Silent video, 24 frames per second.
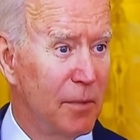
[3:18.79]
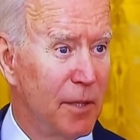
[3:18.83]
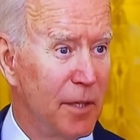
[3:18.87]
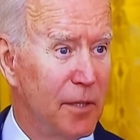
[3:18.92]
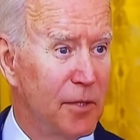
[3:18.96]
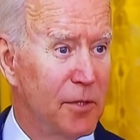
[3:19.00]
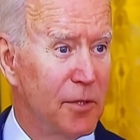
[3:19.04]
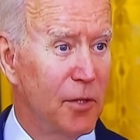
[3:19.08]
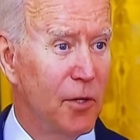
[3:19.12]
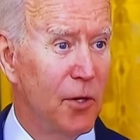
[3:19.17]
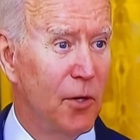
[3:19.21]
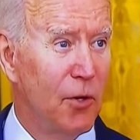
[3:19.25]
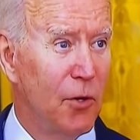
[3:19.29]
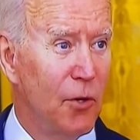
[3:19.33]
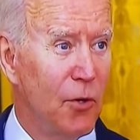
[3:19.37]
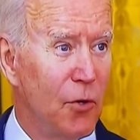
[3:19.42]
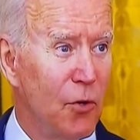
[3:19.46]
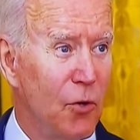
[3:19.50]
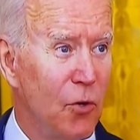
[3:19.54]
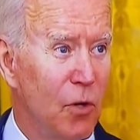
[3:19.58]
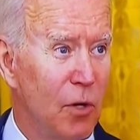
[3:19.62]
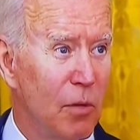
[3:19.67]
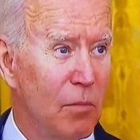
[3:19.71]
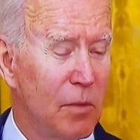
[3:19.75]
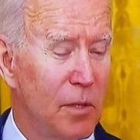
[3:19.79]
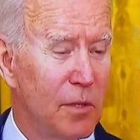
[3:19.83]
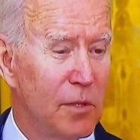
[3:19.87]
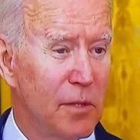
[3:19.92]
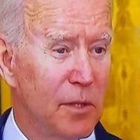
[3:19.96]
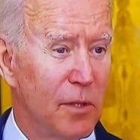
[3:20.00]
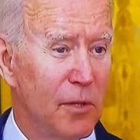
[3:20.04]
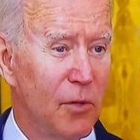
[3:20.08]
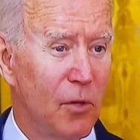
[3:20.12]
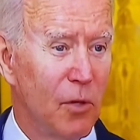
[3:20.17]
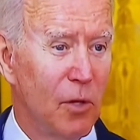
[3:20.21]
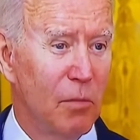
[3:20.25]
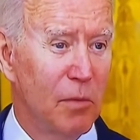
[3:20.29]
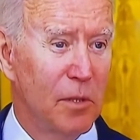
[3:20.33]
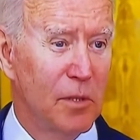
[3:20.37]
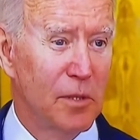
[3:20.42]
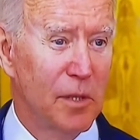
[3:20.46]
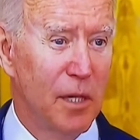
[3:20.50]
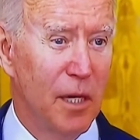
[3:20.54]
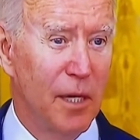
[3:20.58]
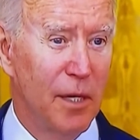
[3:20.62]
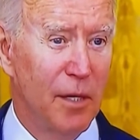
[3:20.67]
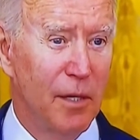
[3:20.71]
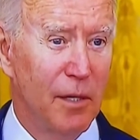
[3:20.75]
it's an enormous, enormous
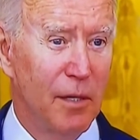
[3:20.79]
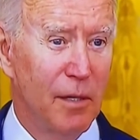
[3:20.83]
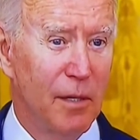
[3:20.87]
honor.